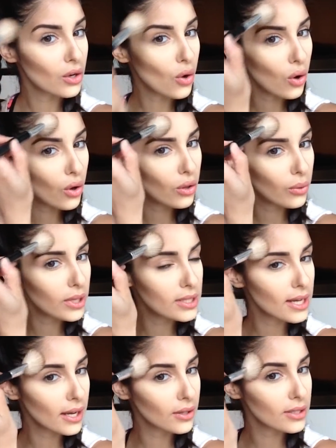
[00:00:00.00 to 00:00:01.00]
and then all
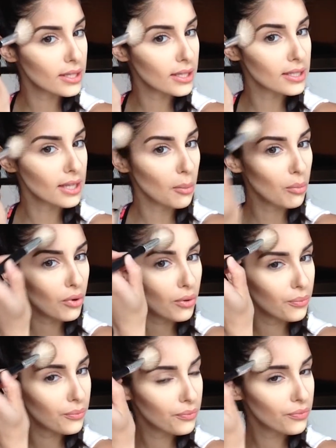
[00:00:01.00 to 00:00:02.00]
the way down to the
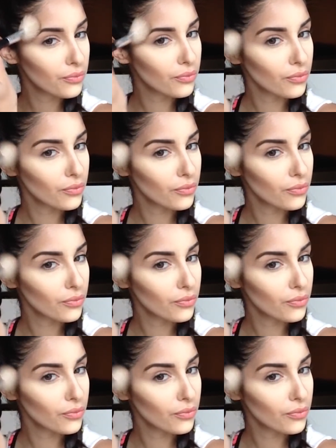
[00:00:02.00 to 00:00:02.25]
temple.